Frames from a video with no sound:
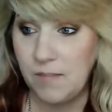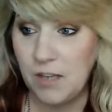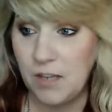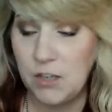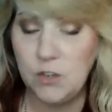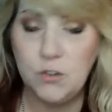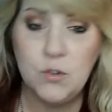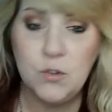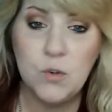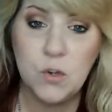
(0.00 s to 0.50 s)

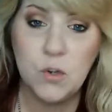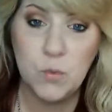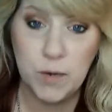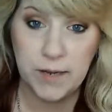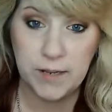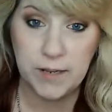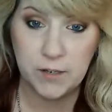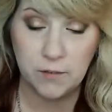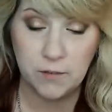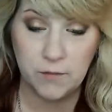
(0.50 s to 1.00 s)
you'll do a
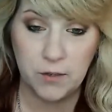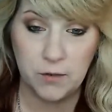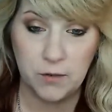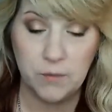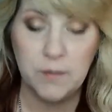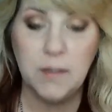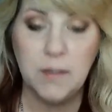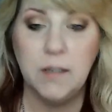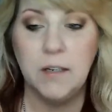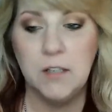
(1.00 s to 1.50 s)
quick interview
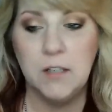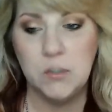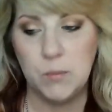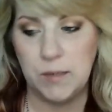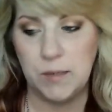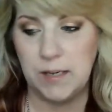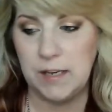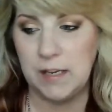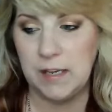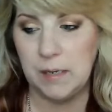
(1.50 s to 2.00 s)
so
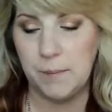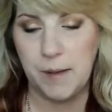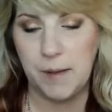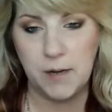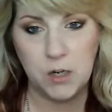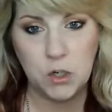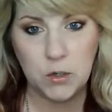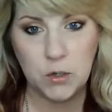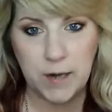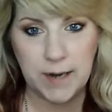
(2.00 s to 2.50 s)
we can get a
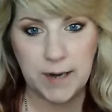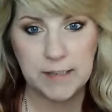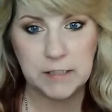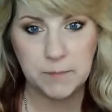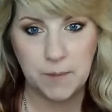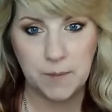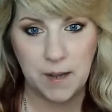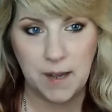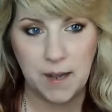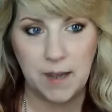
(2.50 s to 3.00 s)
better
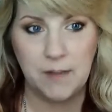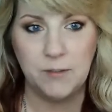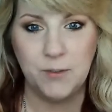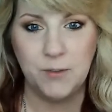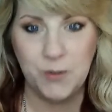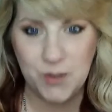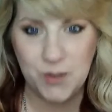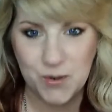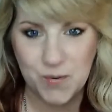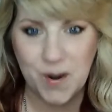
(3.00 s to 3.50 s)
grasp on
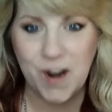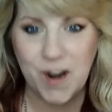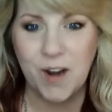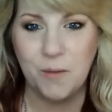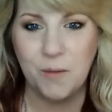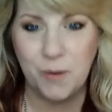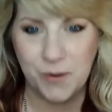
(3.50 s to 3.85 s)
who you are,